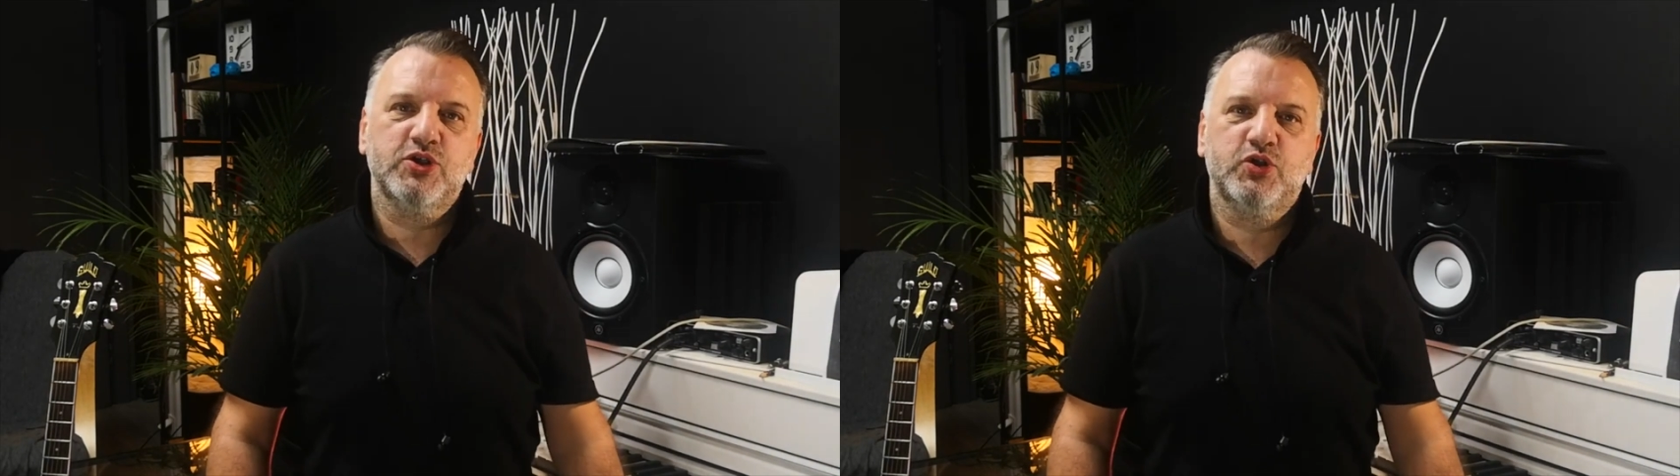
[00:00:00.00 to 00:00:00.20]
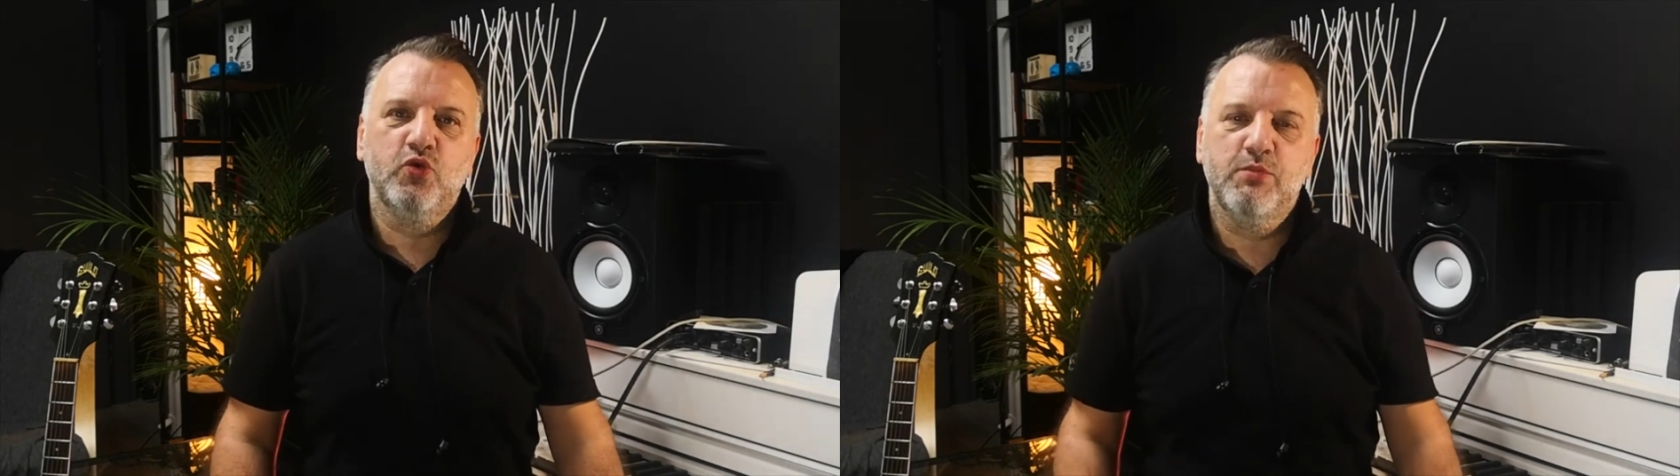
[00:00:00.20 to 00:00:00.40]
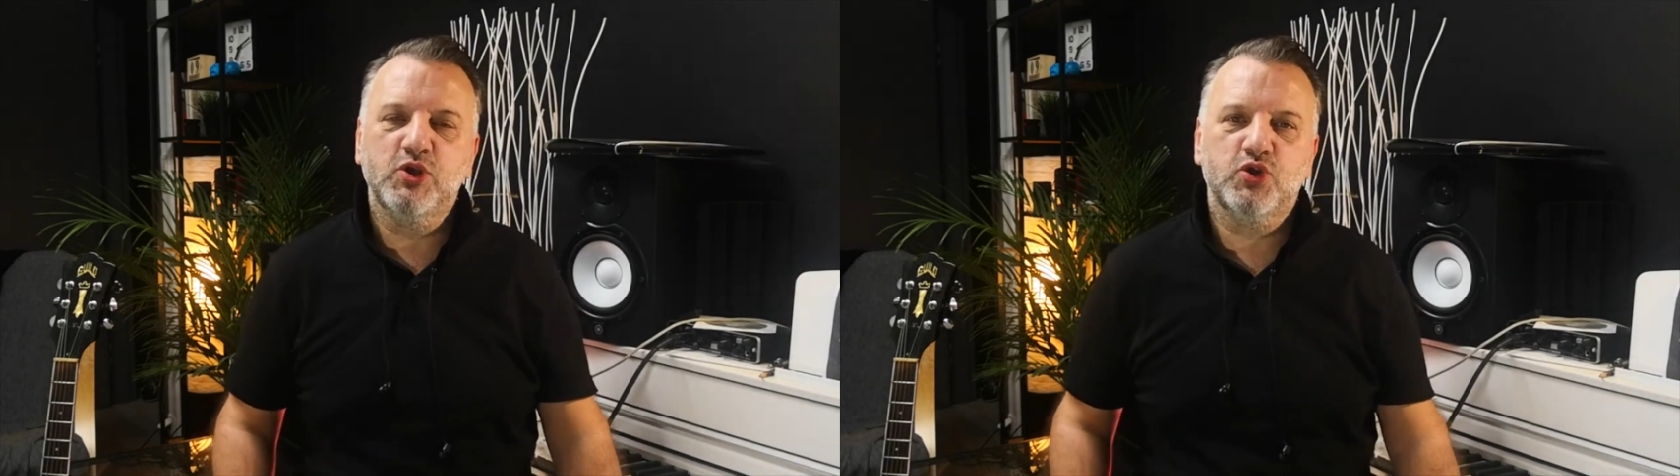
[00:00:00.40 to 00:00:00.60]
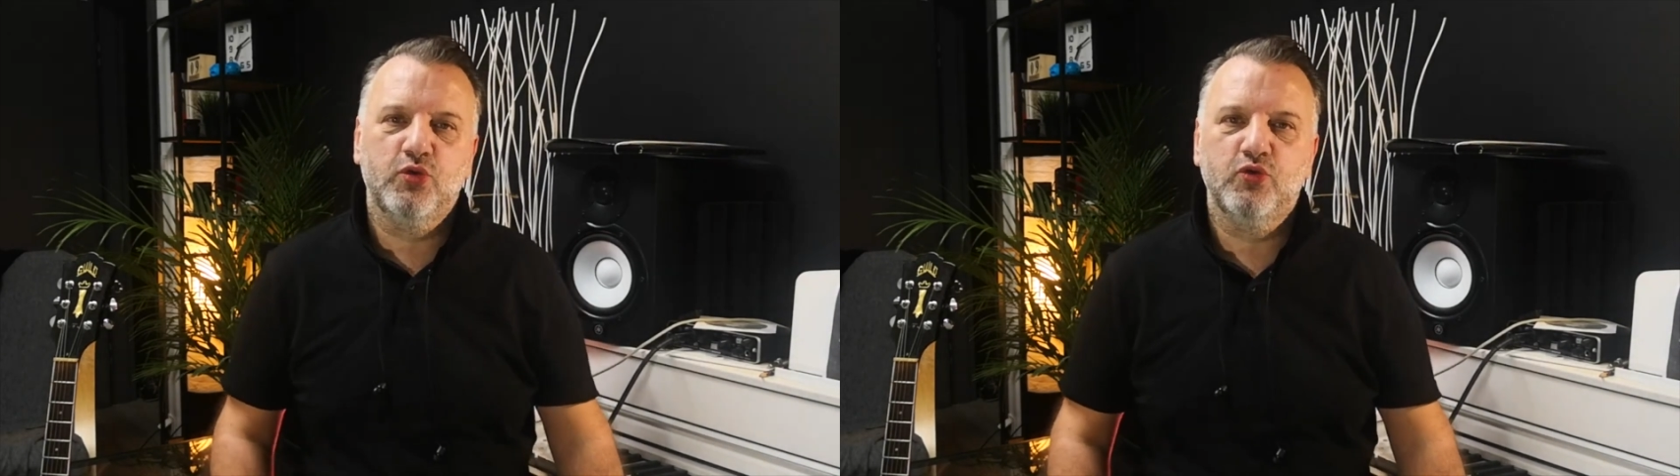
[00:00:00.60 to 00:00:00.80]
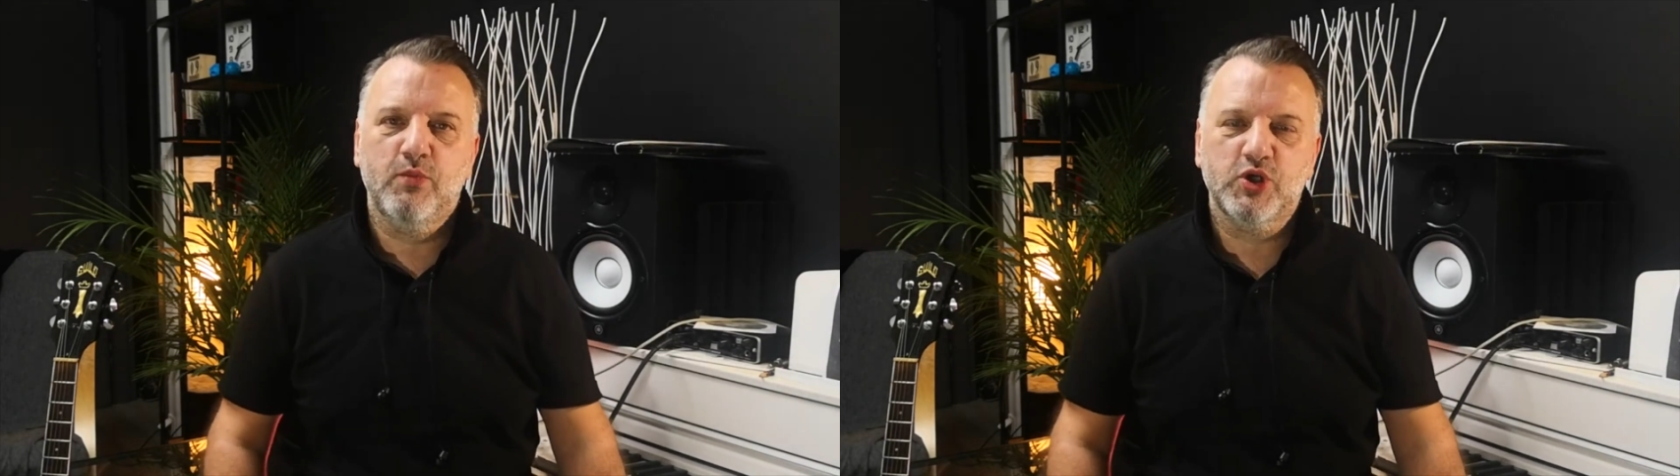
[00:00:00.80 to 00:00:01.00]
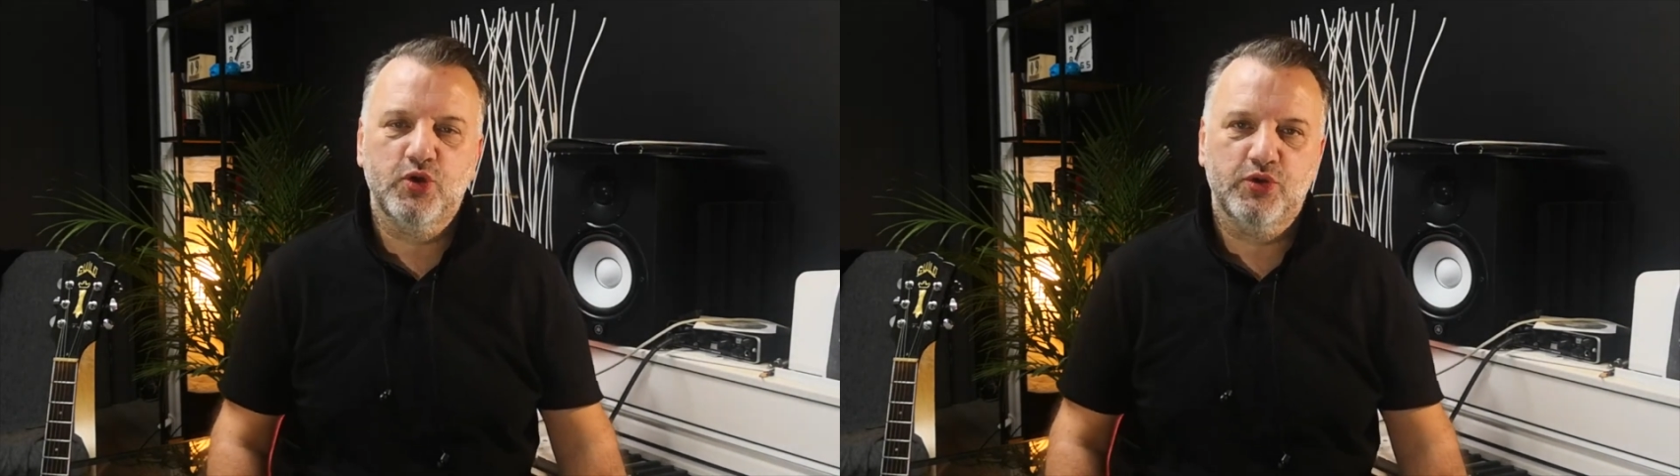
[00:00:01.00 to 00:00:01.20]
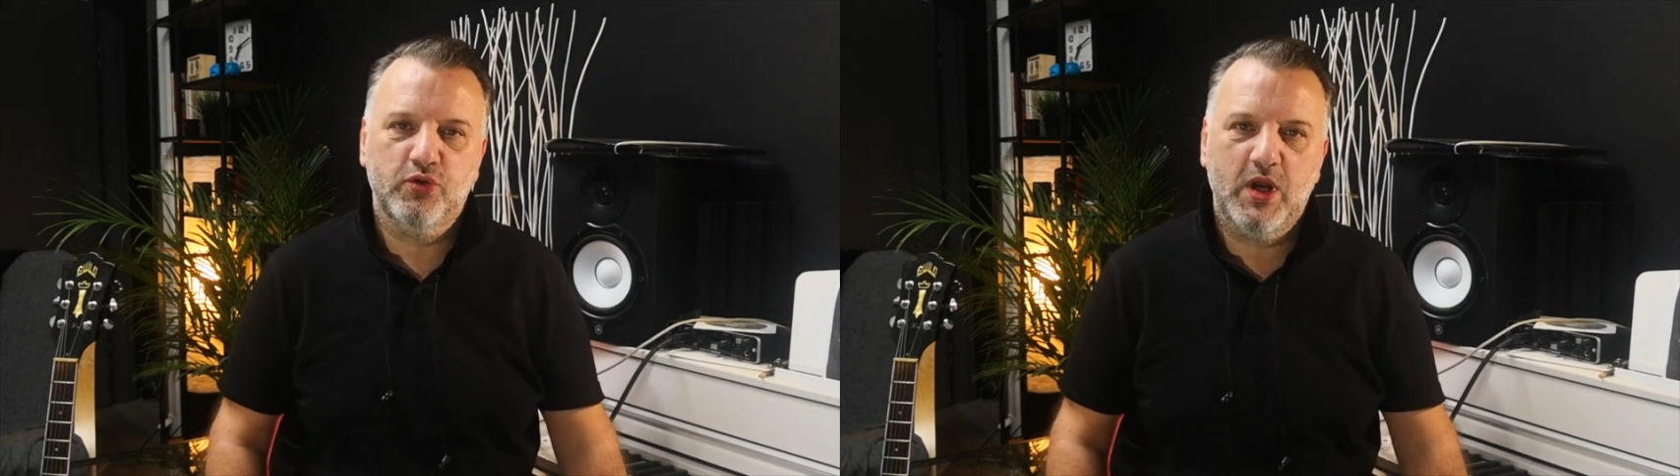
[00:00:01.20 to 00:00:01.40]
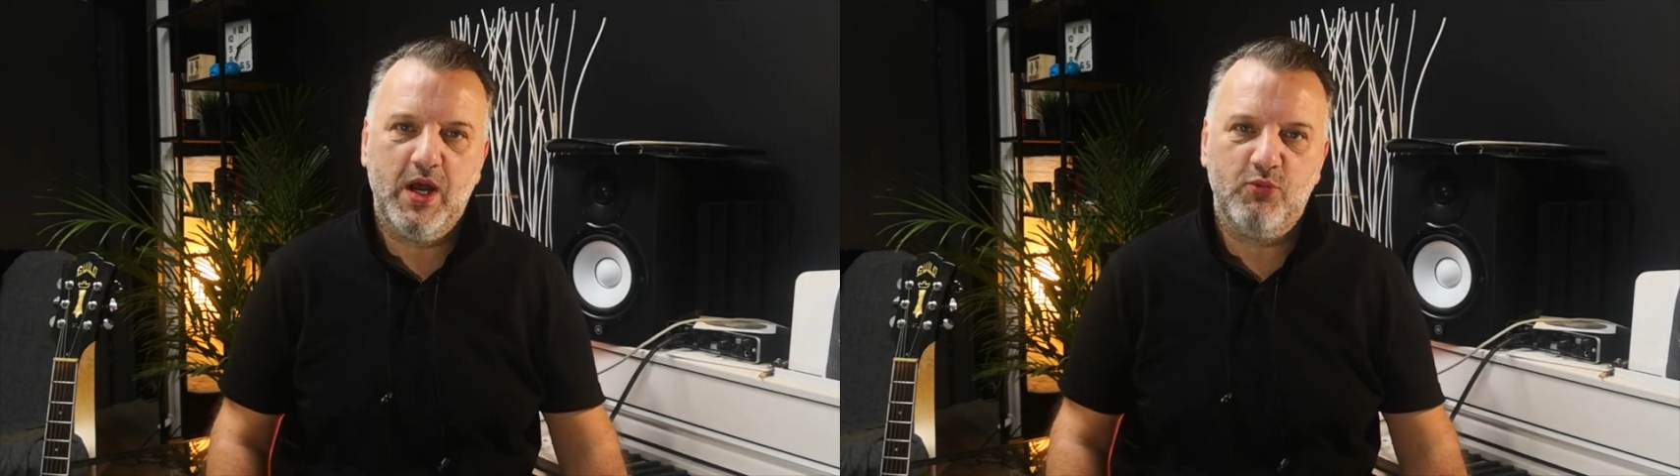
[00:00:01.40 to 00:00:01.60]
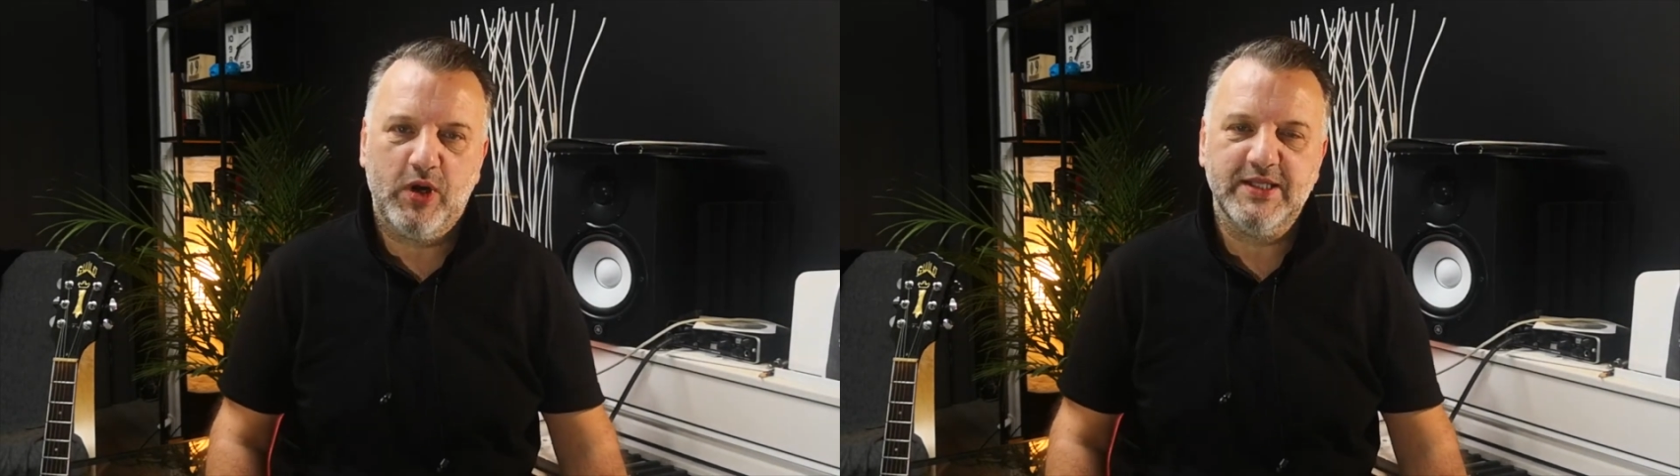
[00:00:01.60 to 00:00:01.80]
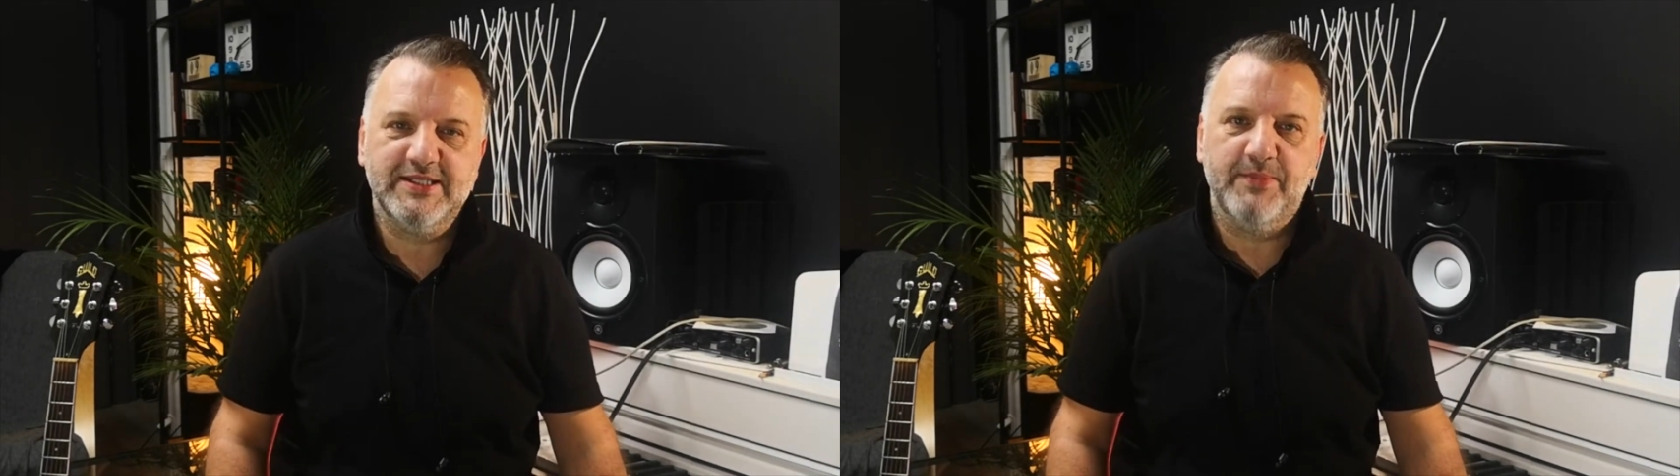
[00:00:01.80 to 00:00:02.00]
I begin an analysis of
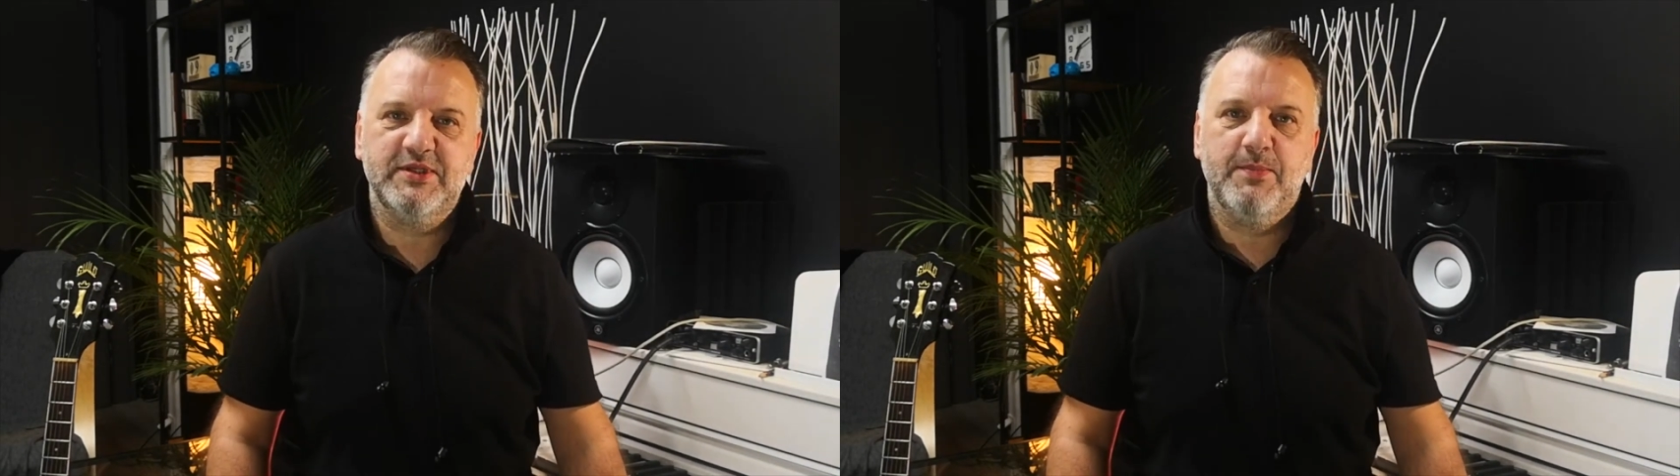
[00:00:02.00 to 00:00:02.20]
phrases